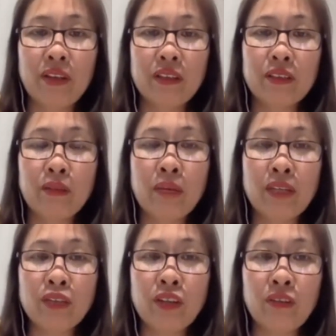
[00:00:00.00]
So my
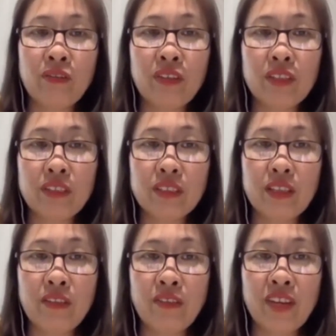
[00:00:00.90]
job is
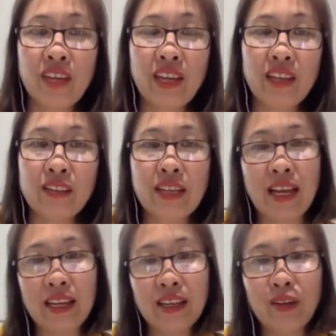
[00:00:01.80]
every day is
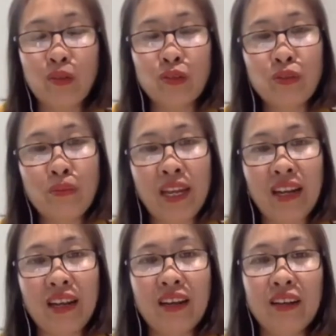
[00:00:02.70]
I also made
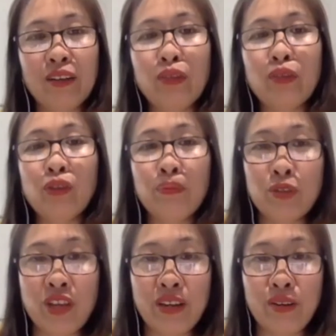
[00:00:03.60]
a YouTube
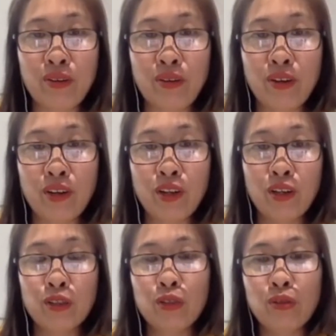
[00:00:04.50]
channel
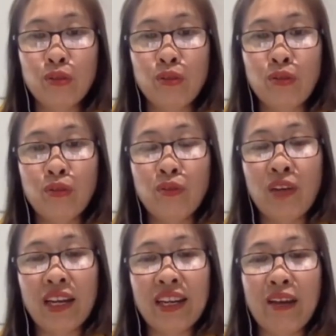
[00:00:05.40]
to
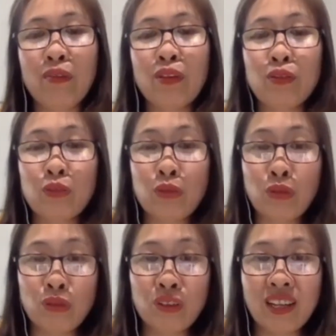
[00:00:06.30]
find out the
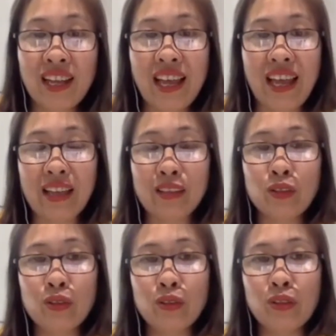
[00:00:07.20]
truth and
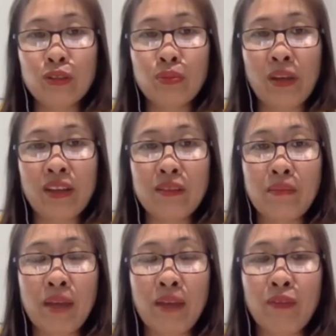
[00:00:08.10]
to express
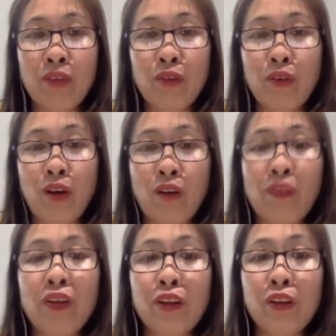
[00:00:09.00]
my view on
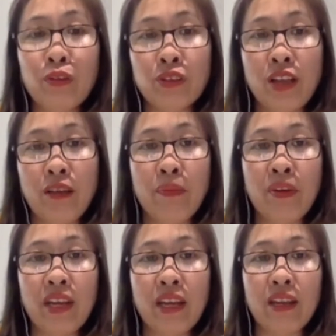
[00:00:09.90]
the news every
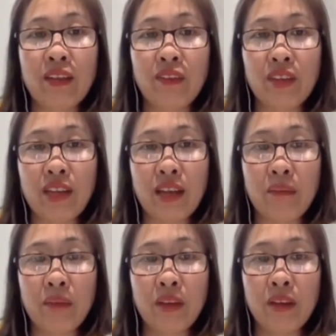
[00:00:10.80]
day in Vietnam,
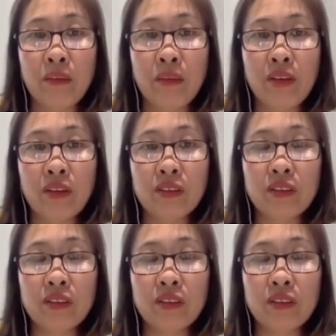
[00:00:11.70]
because